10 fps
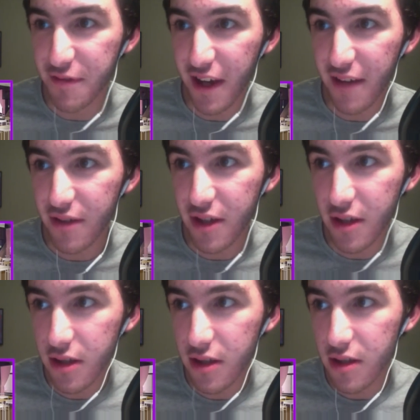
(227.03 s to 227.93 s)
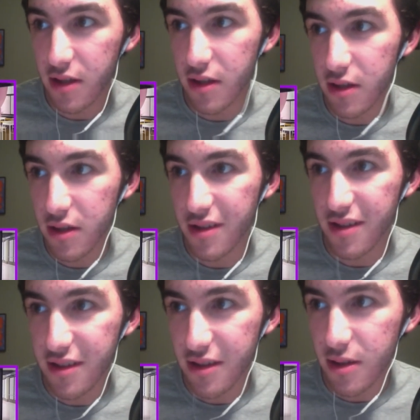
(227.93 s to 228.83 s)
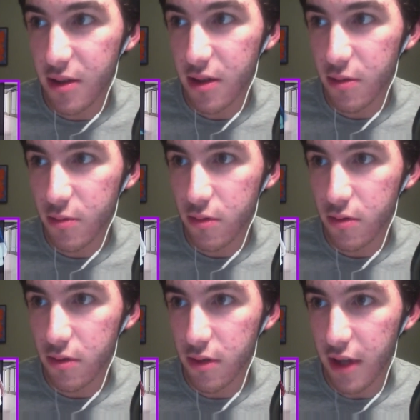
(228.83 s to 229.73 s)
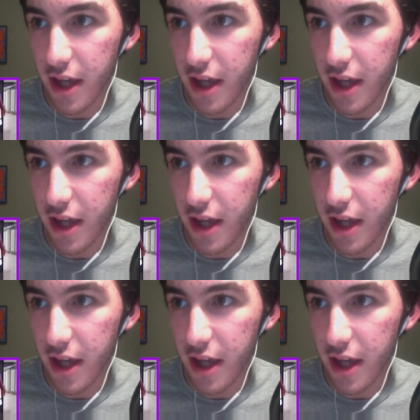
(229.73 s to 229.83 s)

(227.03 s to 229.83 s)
Yep. This is Lamar's room, all right?